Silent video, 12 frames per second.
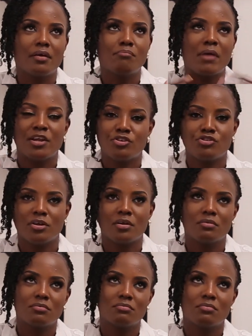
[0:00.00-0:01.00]

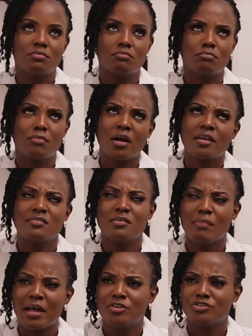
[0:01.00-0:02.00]
marketing
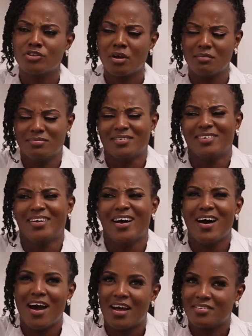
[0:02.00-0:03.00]
manager,
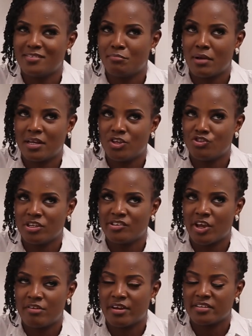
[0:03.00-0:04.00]
managing
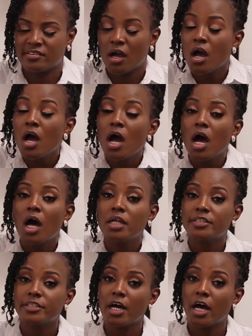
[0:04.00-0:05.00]
director,
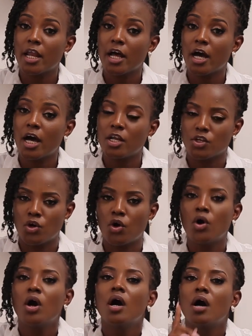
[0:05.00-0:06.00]

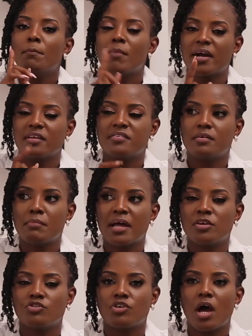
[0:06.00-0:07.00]
no, marketing
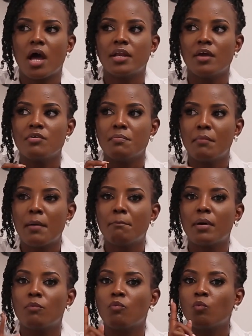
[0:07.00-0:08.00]
manager. And I
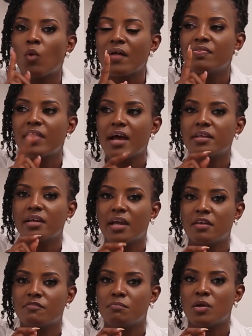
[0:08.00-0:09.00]
remember what that
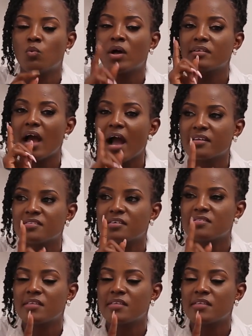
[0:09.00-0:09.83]
gave me, what access